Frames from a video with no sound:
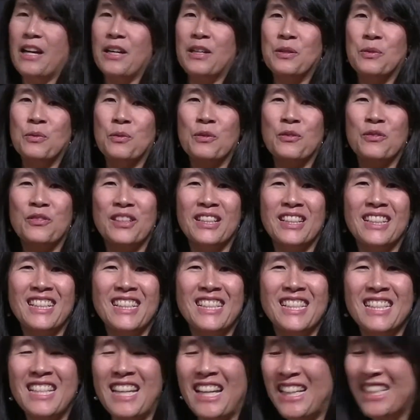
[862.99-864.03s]
And we'll
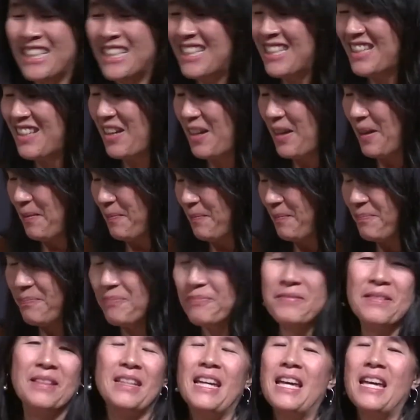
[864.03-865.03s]
finish next time.